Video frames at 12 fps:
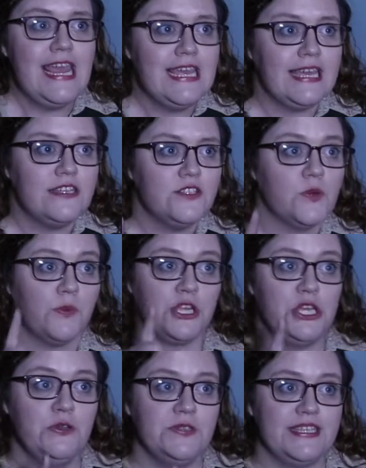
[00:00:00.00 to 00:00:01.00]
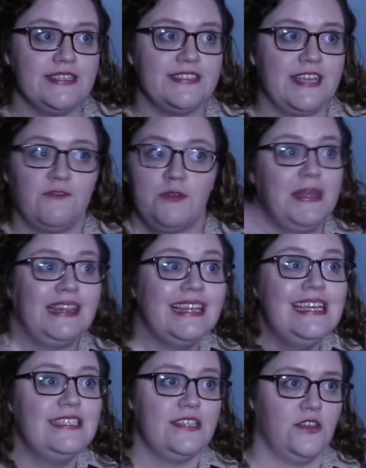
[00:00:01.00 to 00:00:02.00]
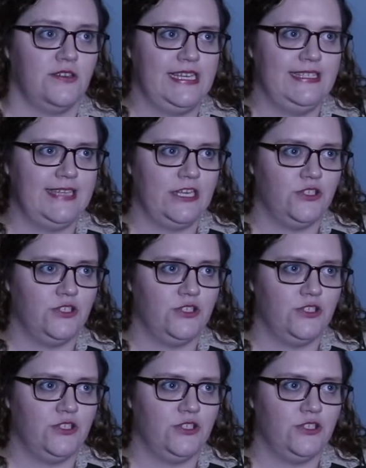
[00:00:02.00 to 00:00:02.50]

Incans were using this stuff from at least the 13th